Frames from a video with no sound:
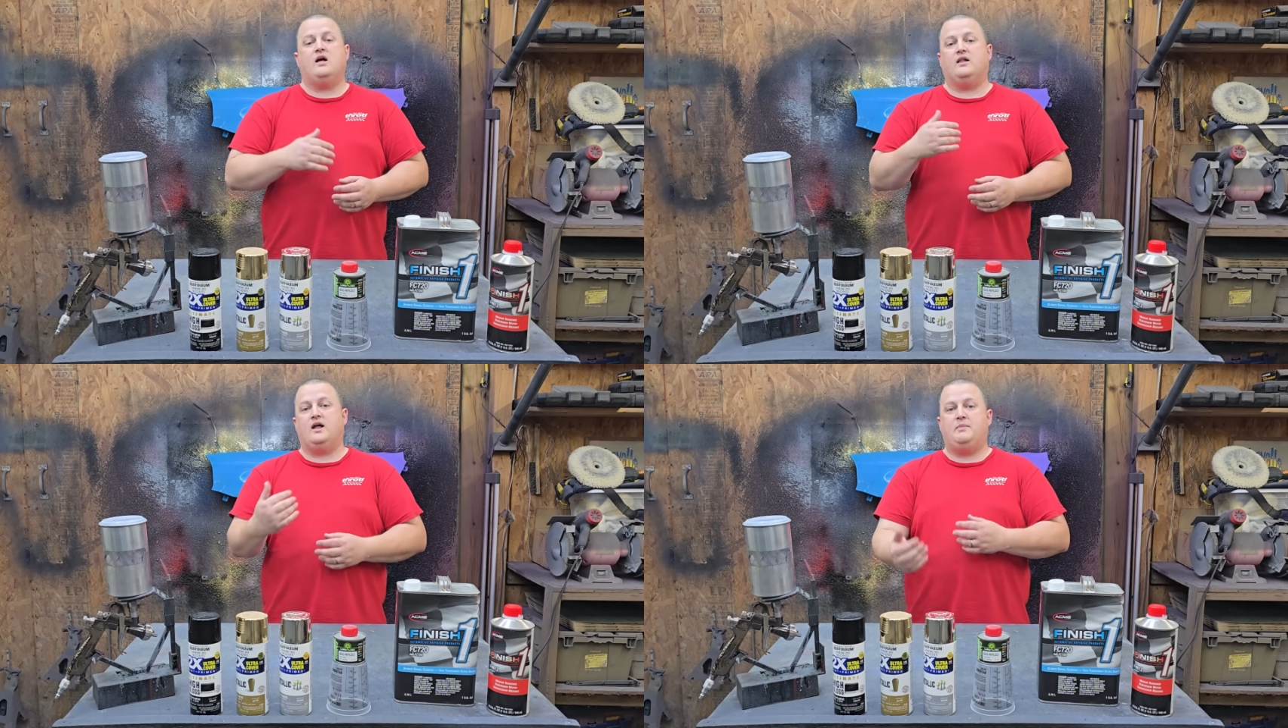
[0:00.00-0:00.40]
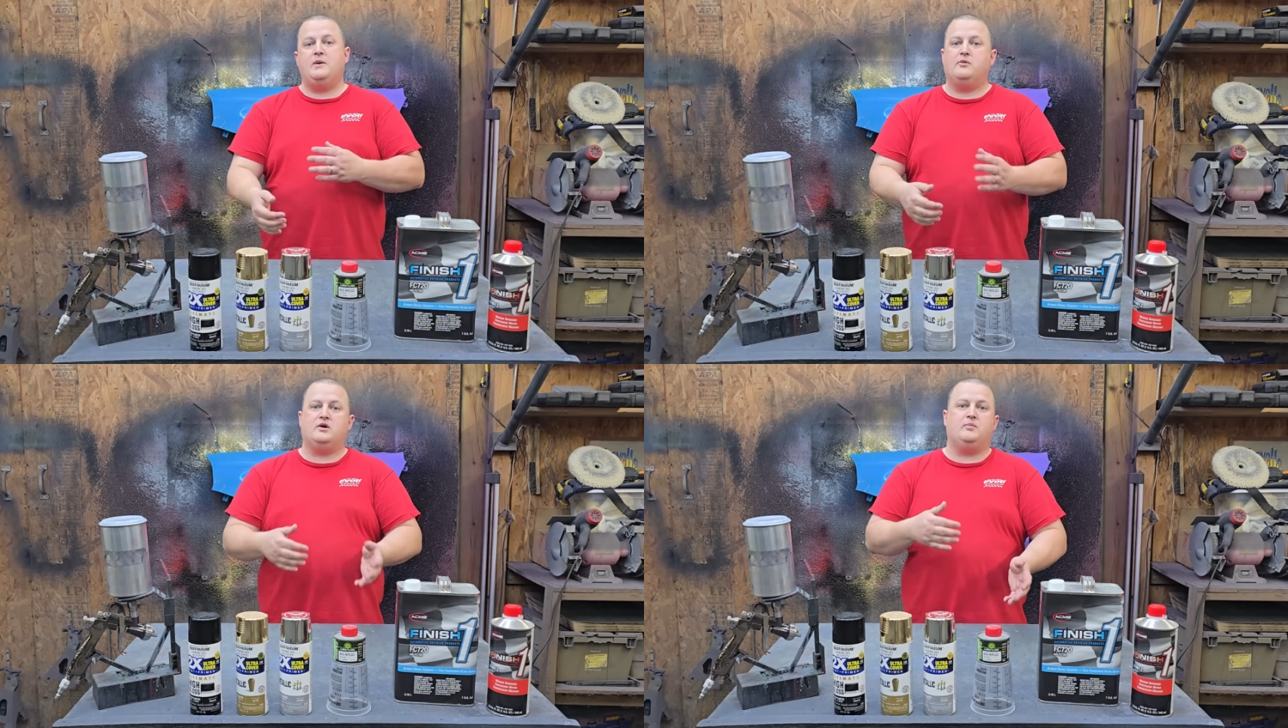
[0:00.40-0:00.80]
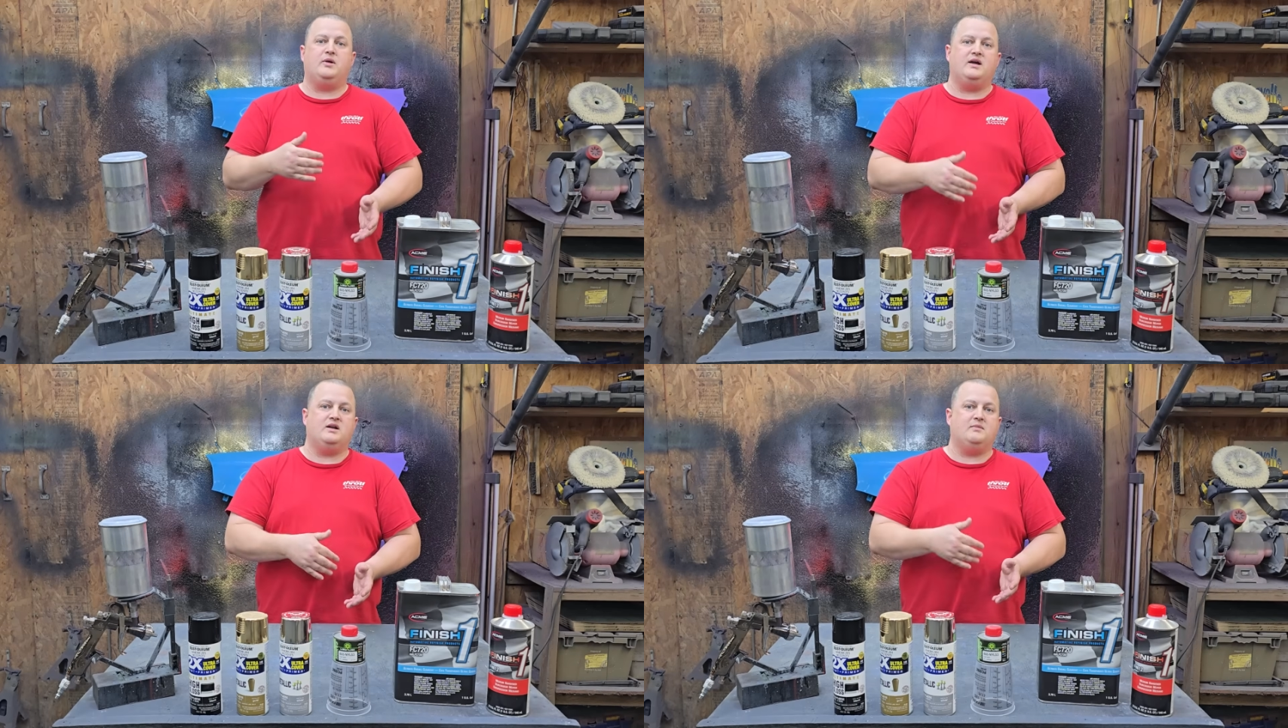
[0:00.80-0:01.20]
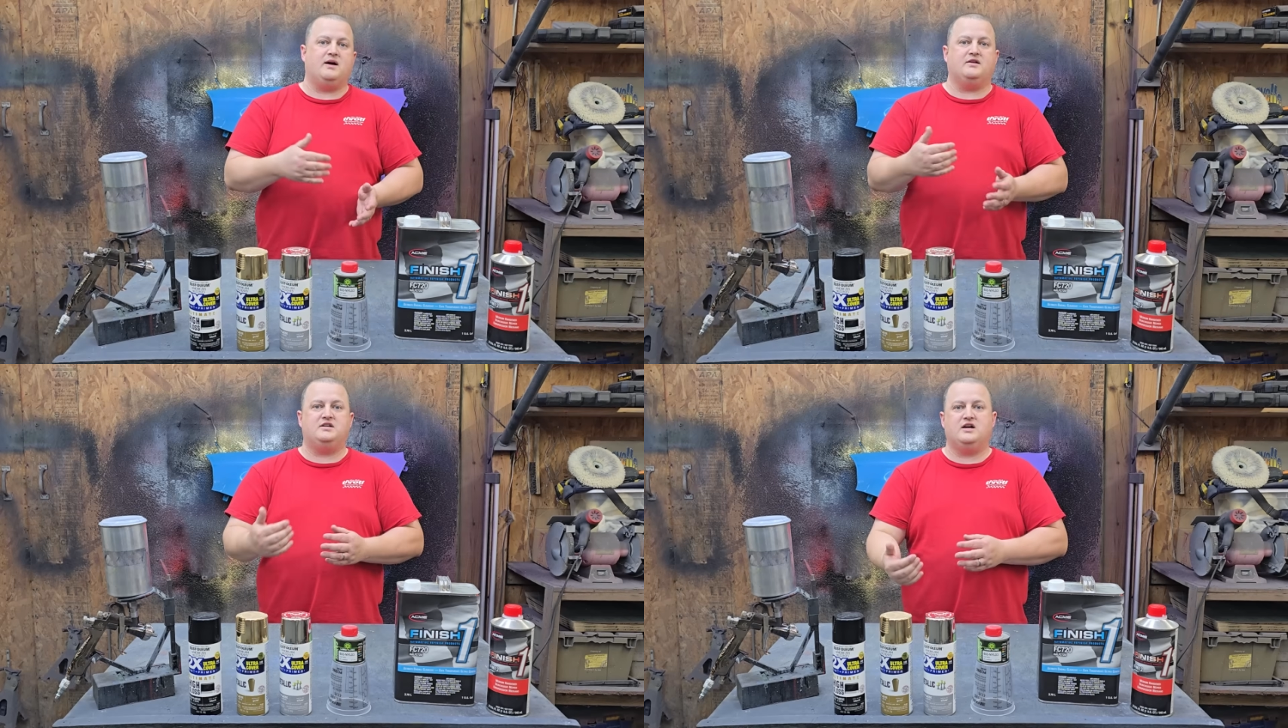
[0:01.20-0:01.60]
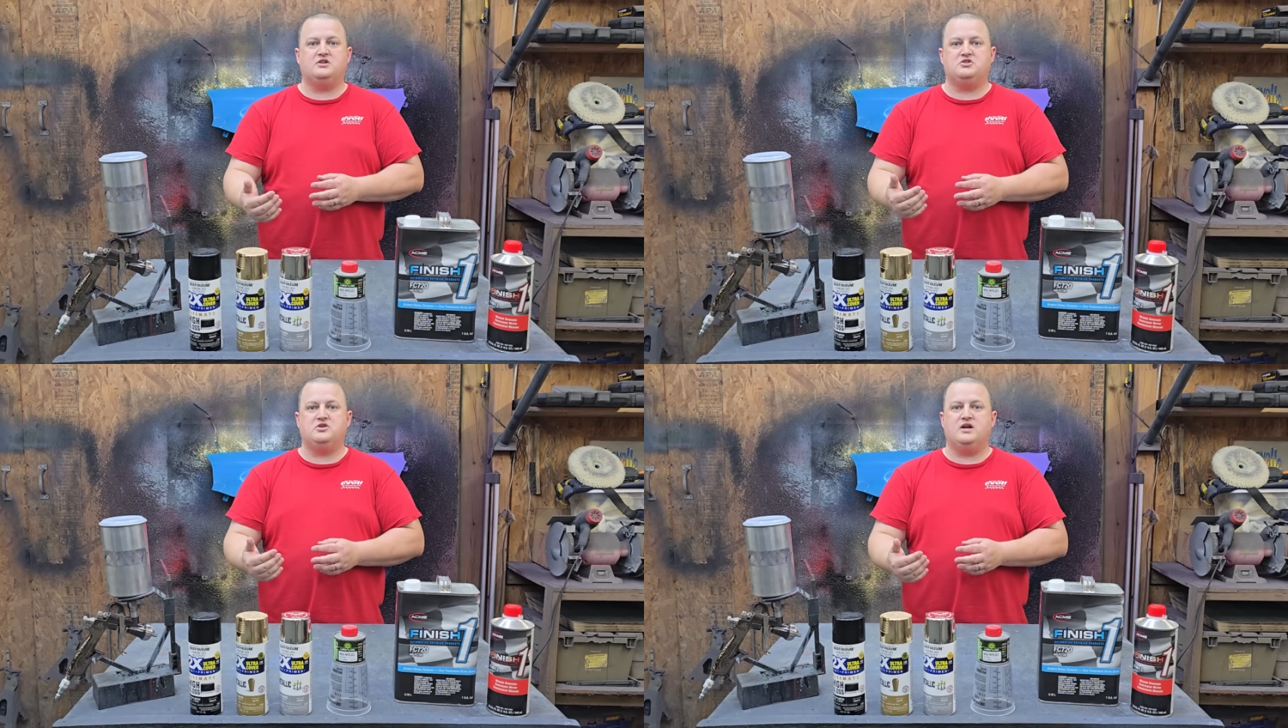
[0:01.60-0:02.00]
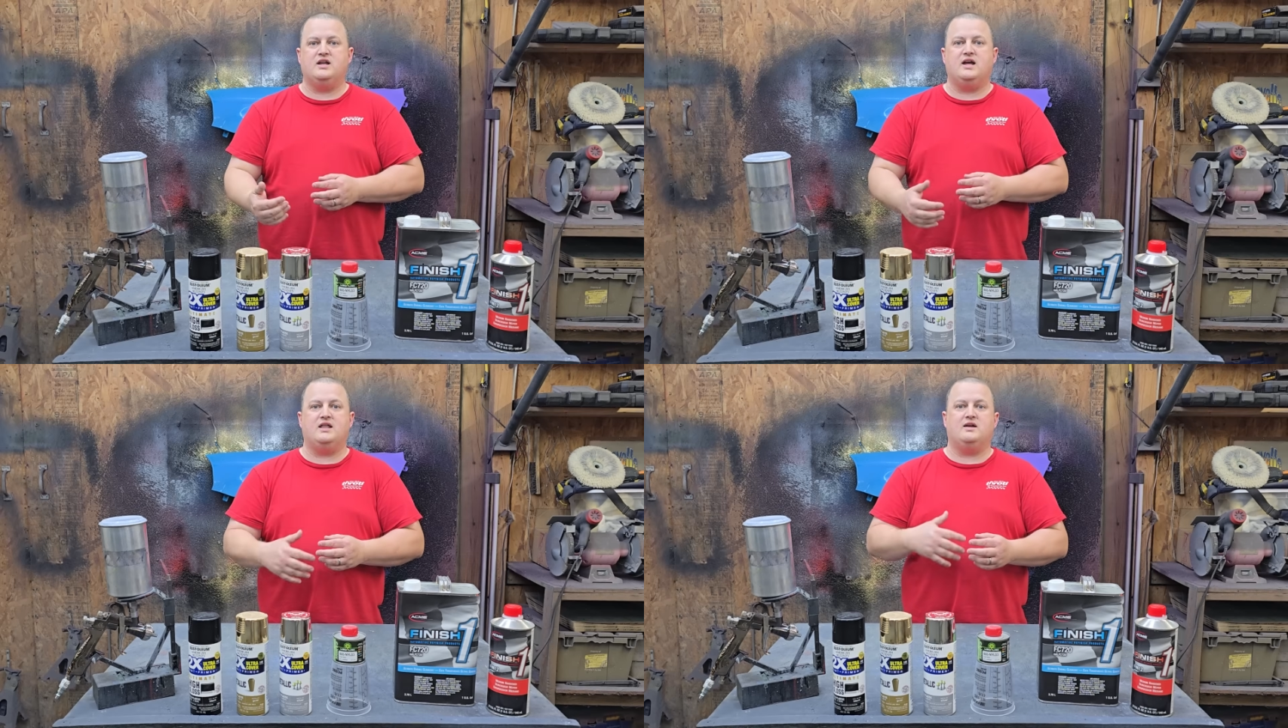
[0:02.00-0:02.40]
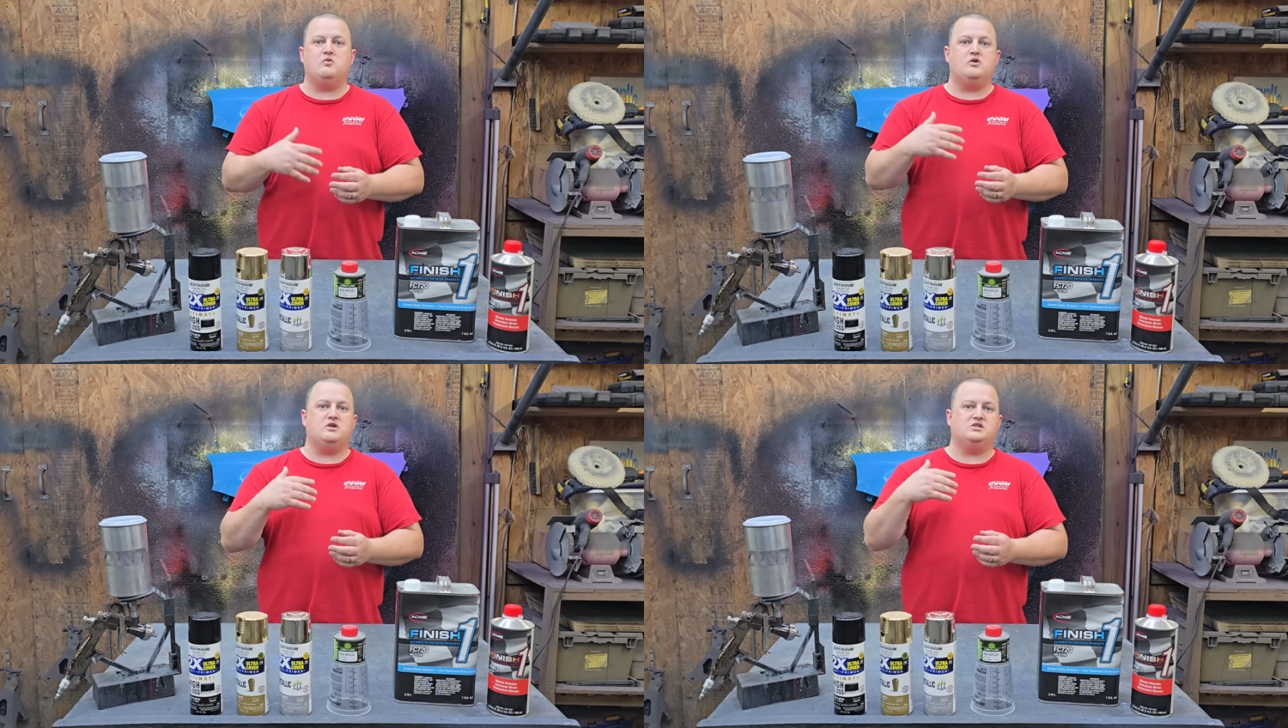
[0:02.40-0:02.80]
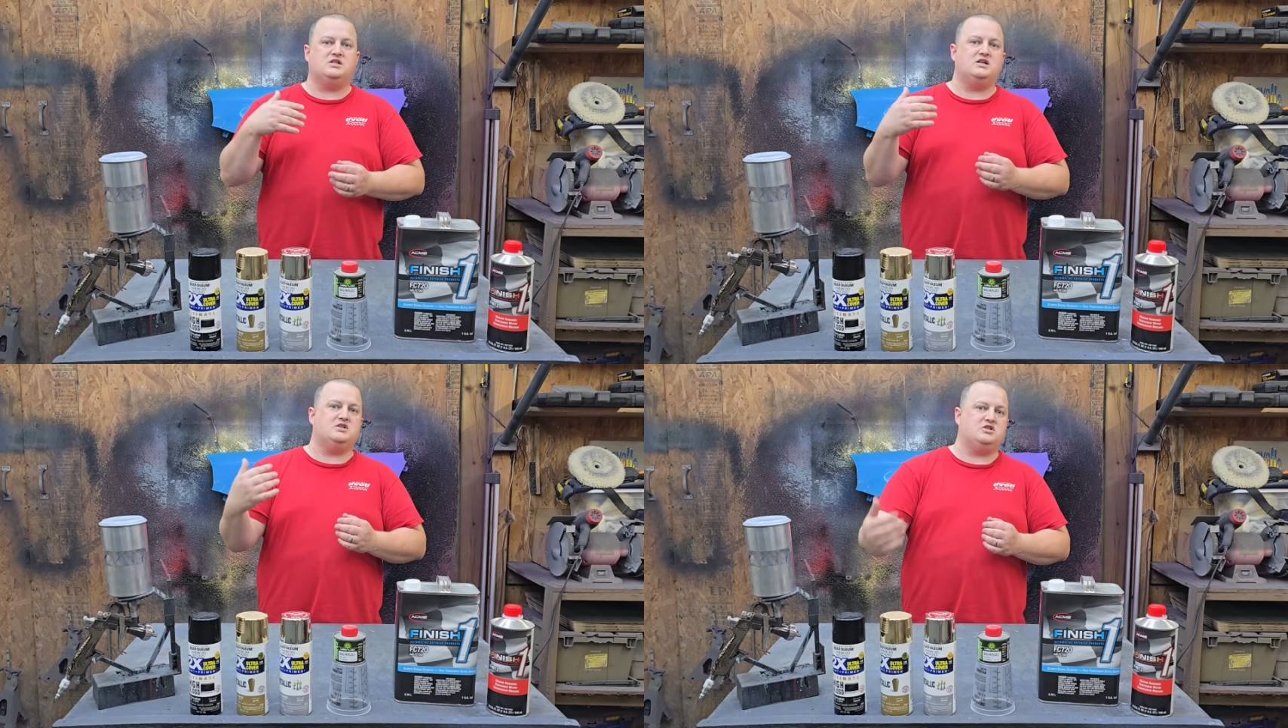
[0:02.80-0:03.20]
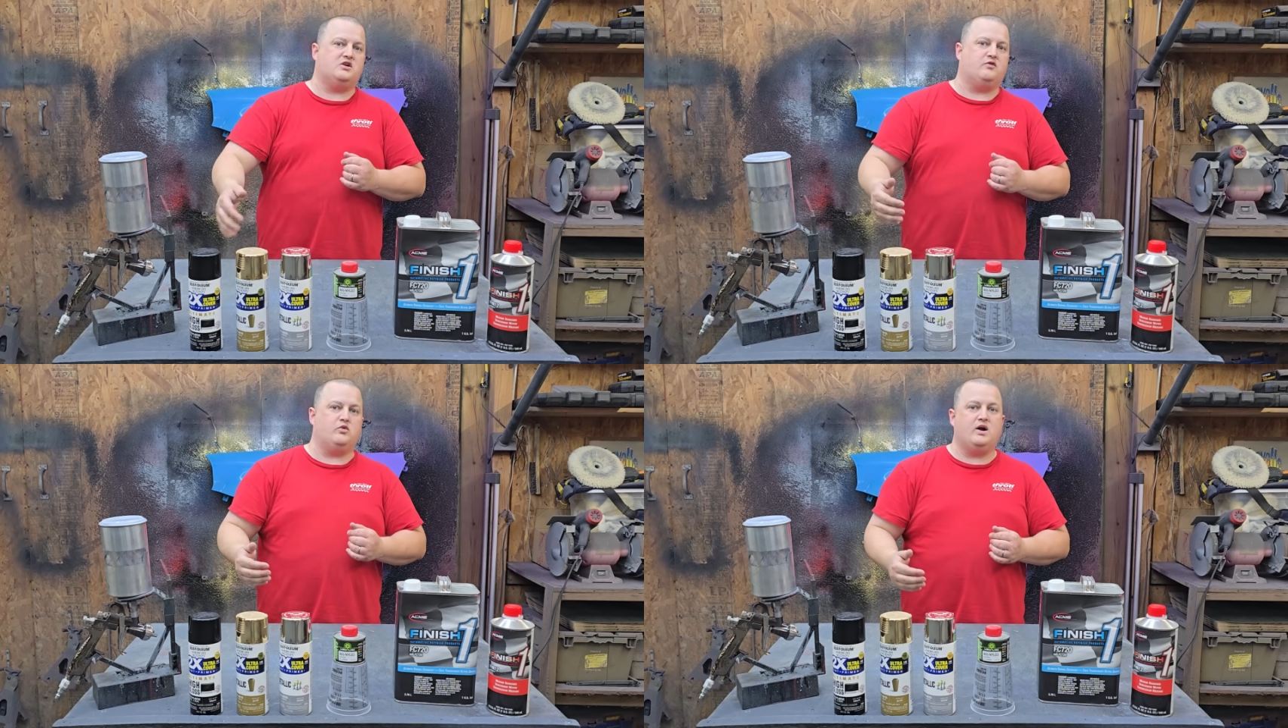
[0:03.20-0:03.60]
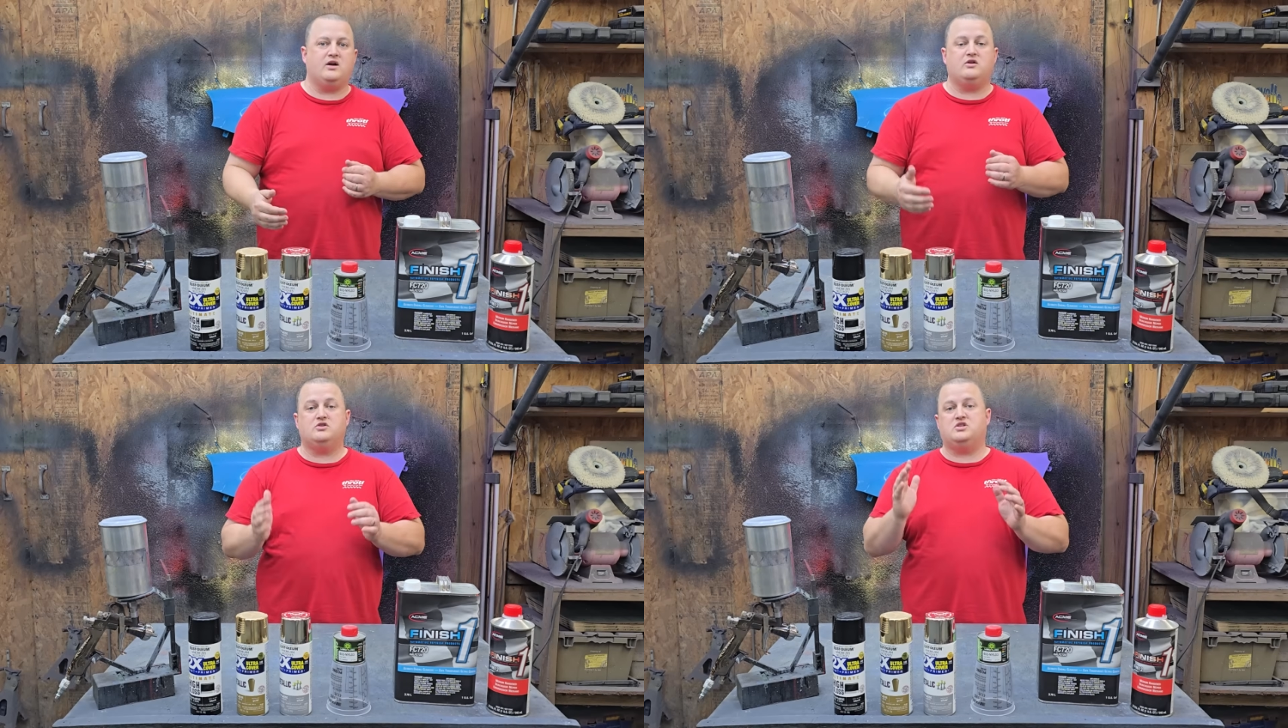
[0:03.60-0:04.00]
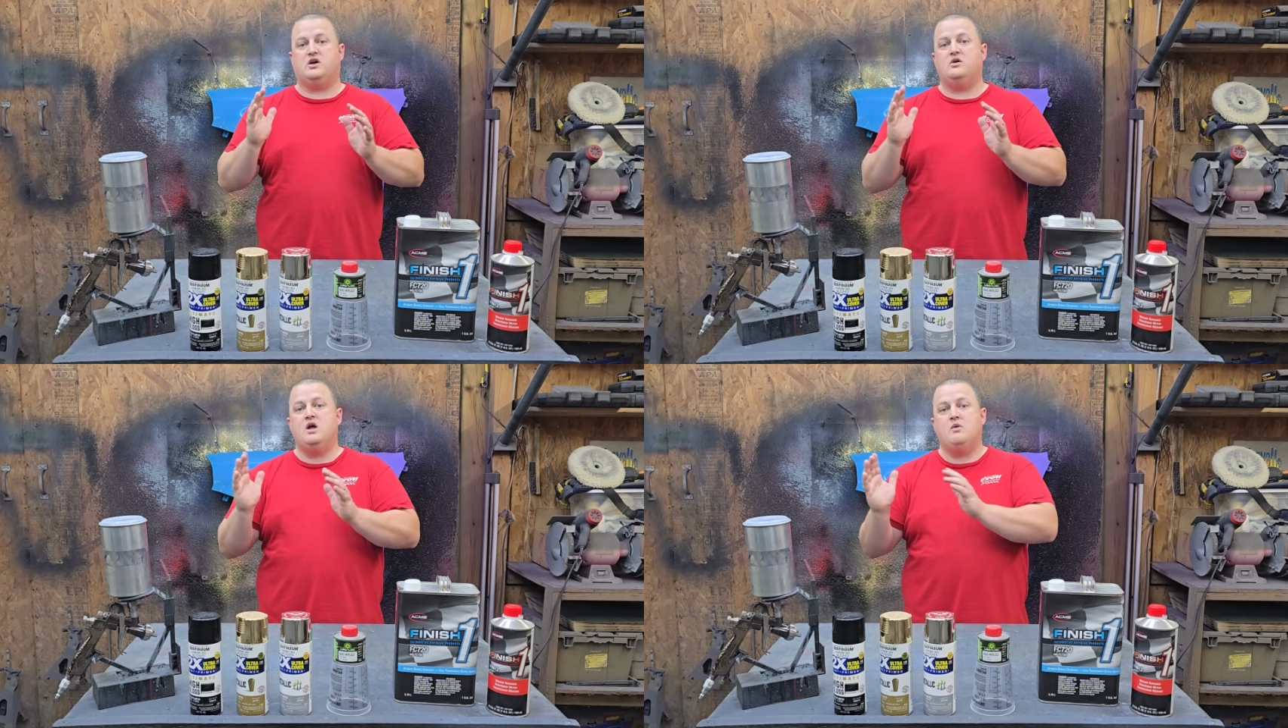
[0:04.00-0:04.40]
a lot of people were complaining about the texture in it and they wanted to see it just over regular, so